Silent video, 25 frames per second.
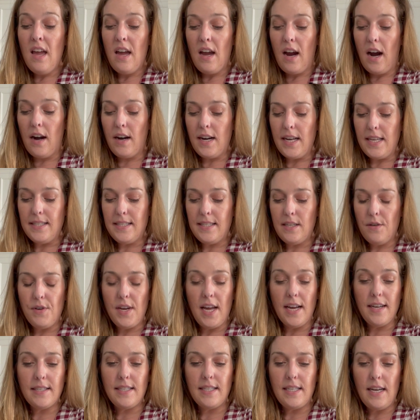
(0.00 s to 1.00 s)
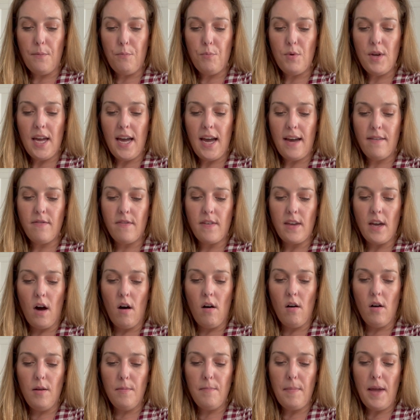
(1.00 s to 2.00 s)
Alrighty, so next up we have the
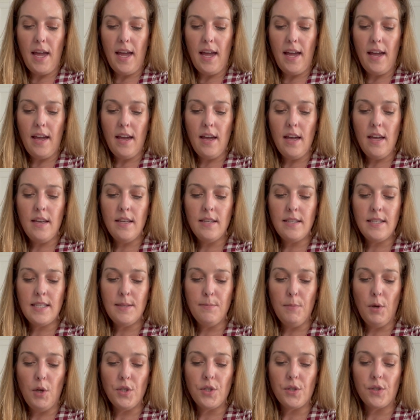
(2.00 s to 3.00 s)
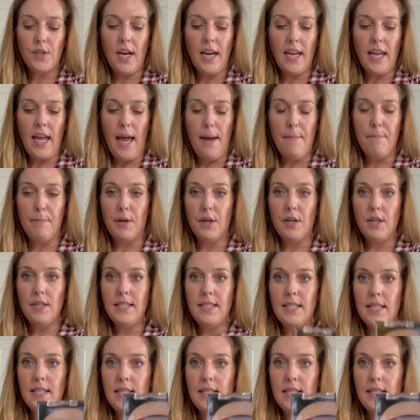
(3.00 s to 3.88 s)
Almay Smoldering Embers.